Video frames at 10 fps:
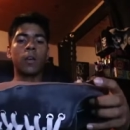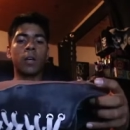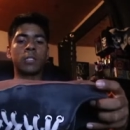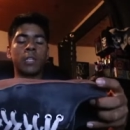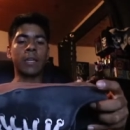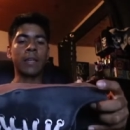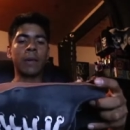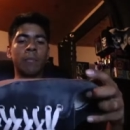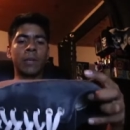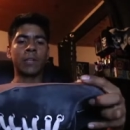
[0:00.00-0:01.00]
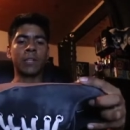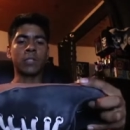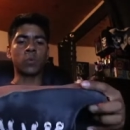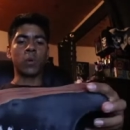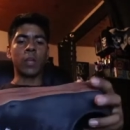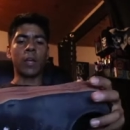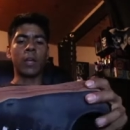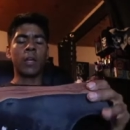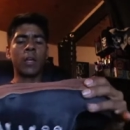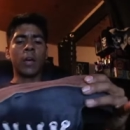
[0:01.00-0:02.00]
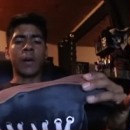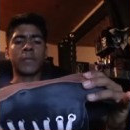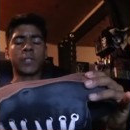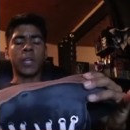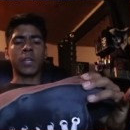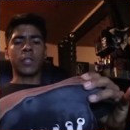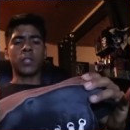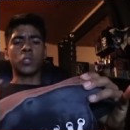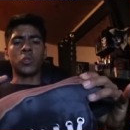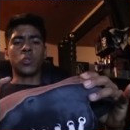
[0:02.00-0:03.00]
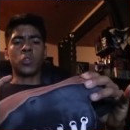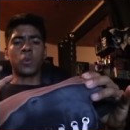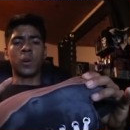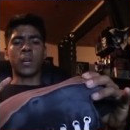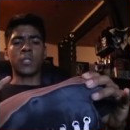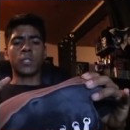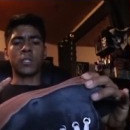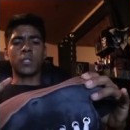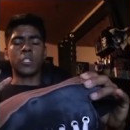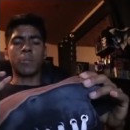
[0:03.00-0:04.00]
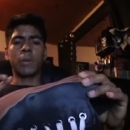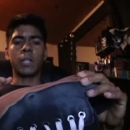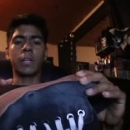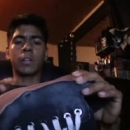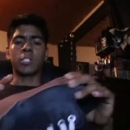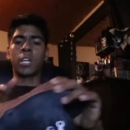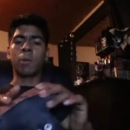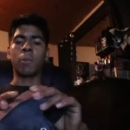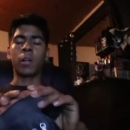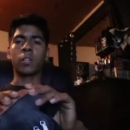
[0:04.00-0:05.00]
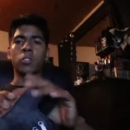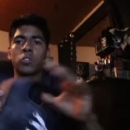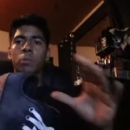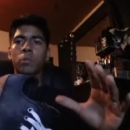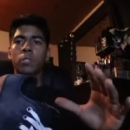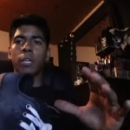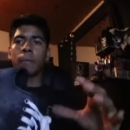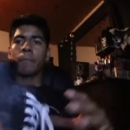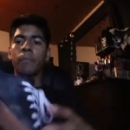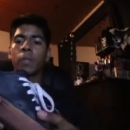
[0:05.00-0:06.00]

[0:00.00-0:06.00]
I say that because what I've skated this shoe twice, jumping down Santa Monica's triple set.